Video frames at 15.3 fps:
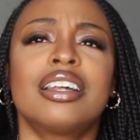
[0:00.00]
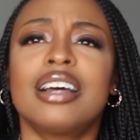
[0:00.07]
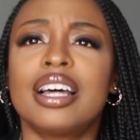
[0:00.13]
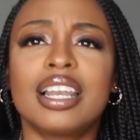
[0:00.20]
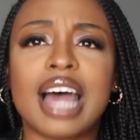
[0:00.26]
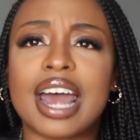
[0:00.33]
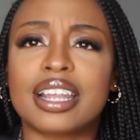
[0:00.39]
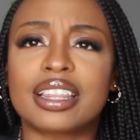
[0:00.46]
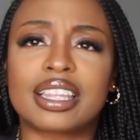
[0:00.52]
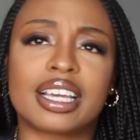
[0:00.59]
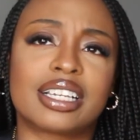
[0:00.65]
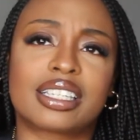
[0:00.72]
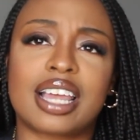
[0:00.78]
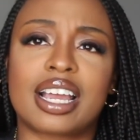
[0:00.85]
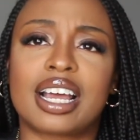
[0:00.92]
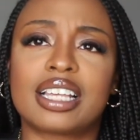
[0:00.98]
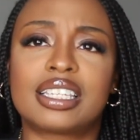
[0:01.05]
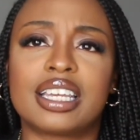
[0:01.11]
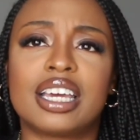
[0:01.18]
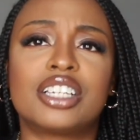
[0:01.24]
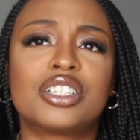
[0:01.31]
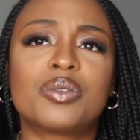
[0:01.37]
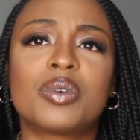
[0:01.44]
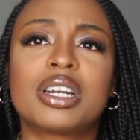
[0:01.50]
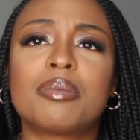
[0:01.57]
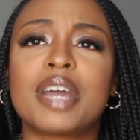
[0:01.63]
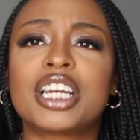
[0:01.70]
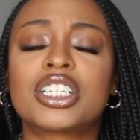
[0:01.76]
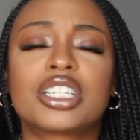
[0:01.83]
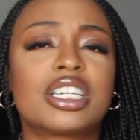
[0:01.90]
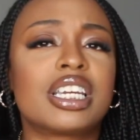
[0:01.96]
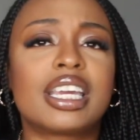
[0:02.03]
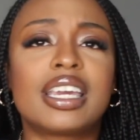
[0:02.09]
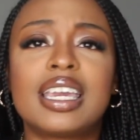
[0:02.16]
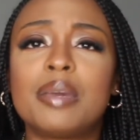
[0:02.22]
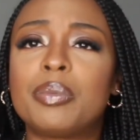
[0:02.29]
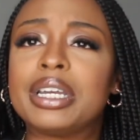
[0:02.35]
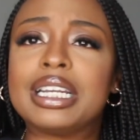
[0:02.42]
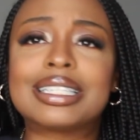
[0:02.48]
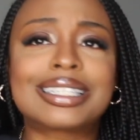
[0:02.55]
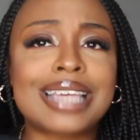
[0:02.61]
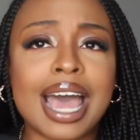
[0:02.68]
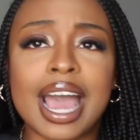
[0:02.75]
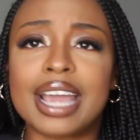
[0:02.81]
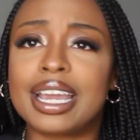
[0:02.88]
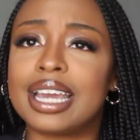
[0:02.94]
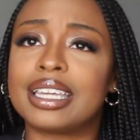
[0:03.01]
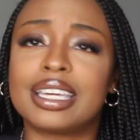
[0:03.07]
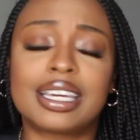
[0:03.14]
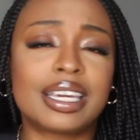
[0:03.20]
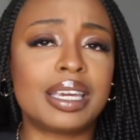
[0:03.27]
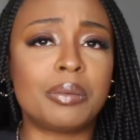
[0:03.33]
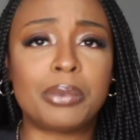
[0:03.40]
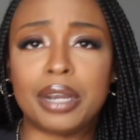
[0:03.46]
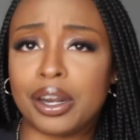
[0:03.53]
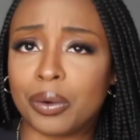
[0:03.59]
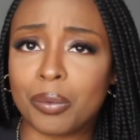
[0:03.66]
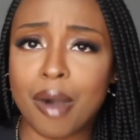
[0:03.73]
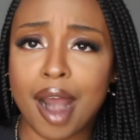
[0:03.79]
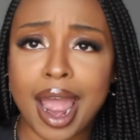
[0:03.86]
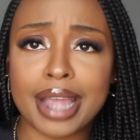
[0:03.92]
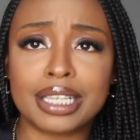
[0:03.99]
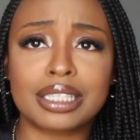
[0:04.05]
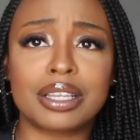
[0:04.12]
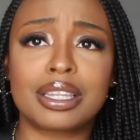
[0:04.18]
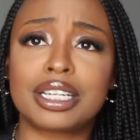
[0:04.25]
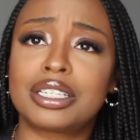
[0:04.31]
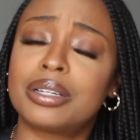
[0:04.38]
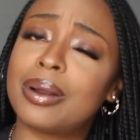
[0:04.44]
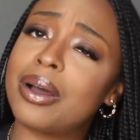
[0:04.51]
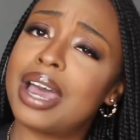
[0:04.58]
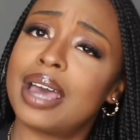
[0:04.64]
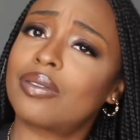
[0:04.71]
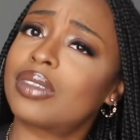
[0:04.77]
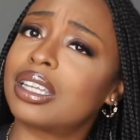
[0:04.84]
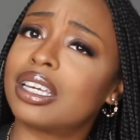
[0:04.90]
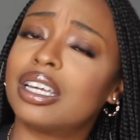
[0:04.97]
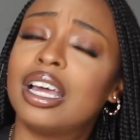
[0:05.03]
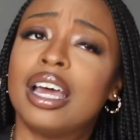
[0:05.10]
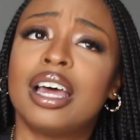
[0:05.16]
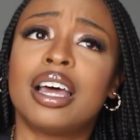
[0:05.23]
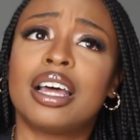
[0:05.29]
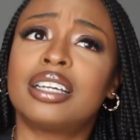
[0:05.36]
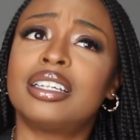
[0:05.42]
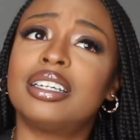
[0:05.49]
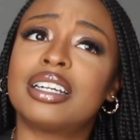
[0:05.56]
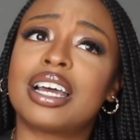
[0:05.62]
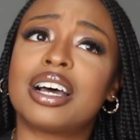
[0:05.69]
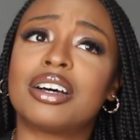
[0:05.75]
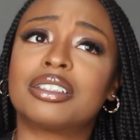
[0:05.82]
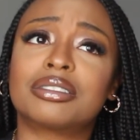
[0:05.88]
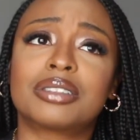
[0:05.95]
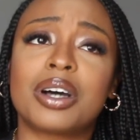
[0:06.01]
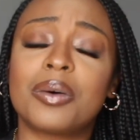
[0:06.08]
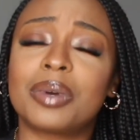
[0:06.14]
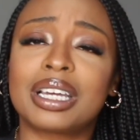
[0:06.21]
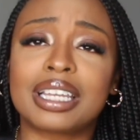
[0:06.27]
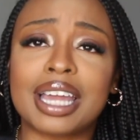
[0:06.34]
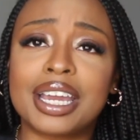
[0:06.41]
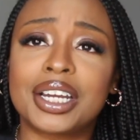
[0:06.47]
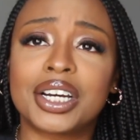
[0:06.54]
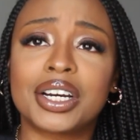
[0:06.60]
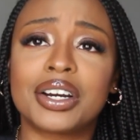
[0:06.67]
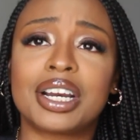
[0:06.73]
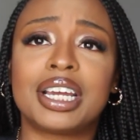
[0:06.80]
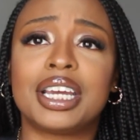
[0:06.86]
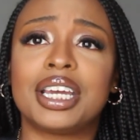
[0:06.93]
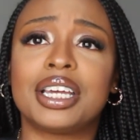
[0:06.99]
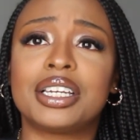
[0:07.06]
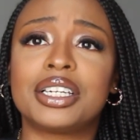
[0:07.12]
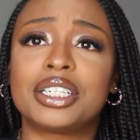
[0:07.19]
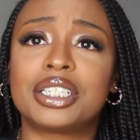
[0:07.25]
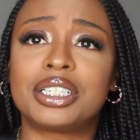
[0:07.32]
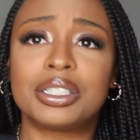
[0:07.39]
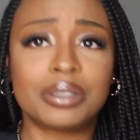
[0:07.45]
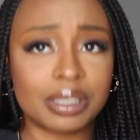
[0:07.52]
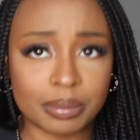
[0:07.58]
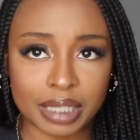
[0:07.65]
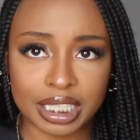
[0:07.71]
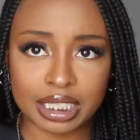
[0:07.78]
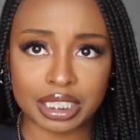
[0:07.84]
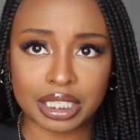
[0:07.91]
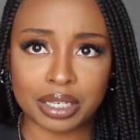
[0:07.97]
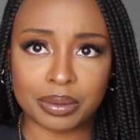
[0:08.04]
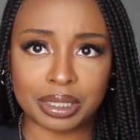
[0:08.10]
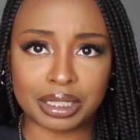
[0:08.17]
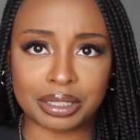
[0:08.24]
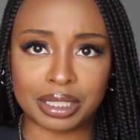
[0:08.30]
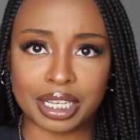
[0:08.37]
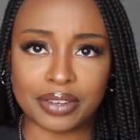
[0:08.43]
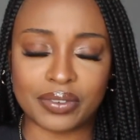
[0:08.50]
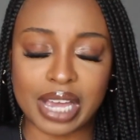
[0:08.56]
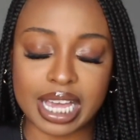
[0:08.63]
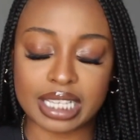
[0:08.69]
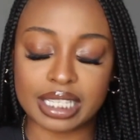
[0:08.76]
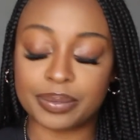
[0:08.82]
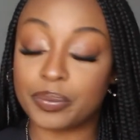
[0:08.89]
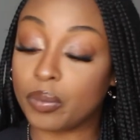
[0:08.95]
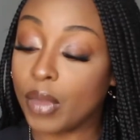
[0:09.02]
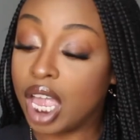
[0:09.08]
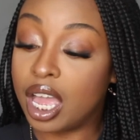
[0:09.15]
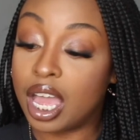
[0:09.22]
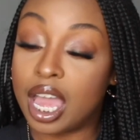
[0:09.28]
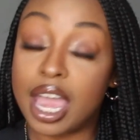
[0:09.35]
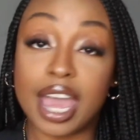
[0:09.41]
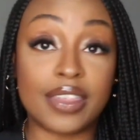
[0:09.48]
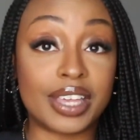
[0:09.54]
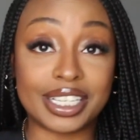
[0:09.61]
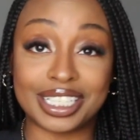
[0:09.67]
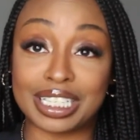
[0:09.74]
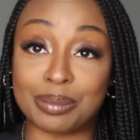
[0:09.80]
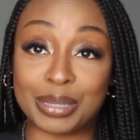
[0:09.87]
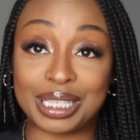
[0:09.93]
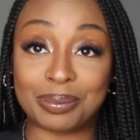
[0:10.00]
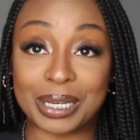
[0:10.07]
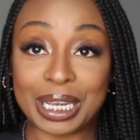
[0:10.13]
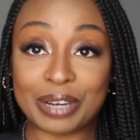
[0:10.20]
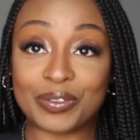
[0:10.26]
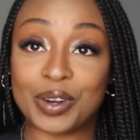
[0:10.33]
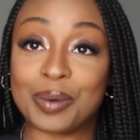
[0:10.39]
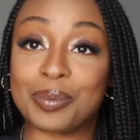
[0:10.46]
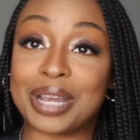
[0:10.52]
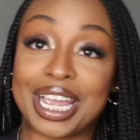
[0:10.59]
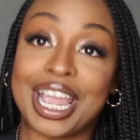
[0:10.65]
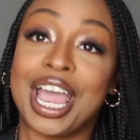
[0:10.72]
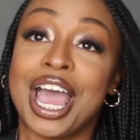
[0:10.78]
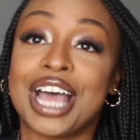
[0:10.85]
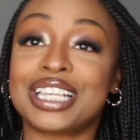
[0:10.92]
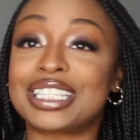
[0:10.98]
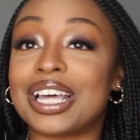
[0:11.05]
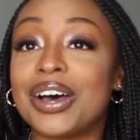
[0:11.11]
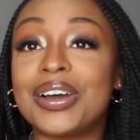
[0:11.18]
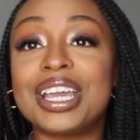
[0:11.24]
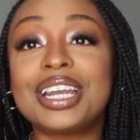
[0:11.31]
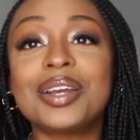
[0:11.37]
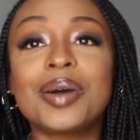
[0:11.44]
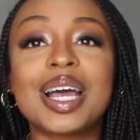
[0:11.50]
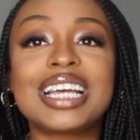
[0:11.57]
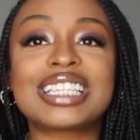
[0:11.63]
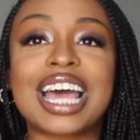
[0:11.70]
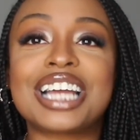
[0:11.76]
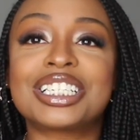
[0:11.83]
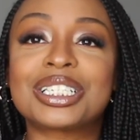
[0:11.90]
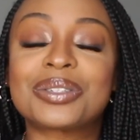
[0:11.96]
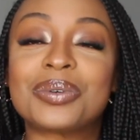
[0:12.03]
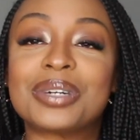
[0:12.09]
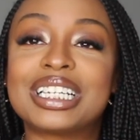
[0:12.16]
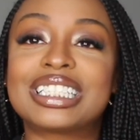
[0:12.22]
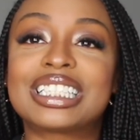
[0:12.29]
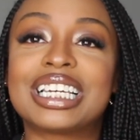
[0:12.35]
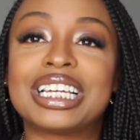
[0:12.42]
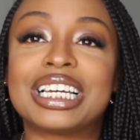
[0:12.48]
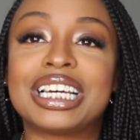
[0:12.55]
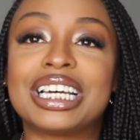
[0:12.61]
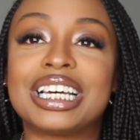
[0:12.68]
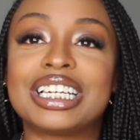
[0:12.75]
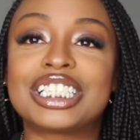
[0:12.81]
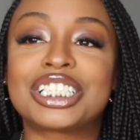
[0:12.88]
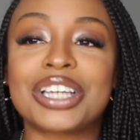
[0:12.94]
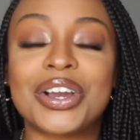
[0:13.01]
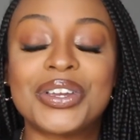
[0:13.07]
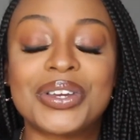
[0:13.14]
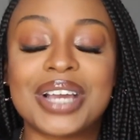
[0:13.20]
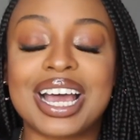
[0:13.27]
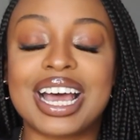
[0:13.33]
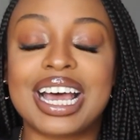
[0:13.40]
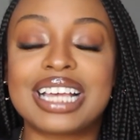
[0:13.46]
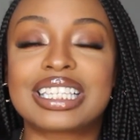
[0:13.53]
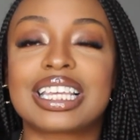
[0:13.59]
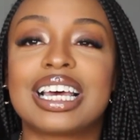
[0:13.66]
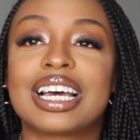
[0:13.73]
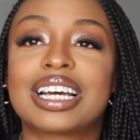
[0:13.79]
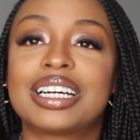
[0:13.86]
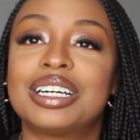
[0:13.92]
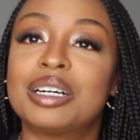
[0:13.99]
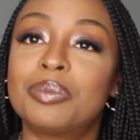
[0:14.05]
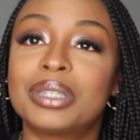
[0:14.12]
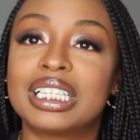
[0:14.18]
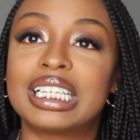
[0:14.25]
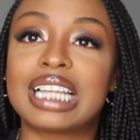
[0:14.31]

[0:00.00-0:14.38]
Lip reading: a lot of things, like I said, you want to make sure you're keeping it tight and you're keeping it right so that you don't have to, you know, go in later and do some things that you don't want to do to your face. And that's just me speaking for me. So anyways, I just wanted to show you guys a couple of,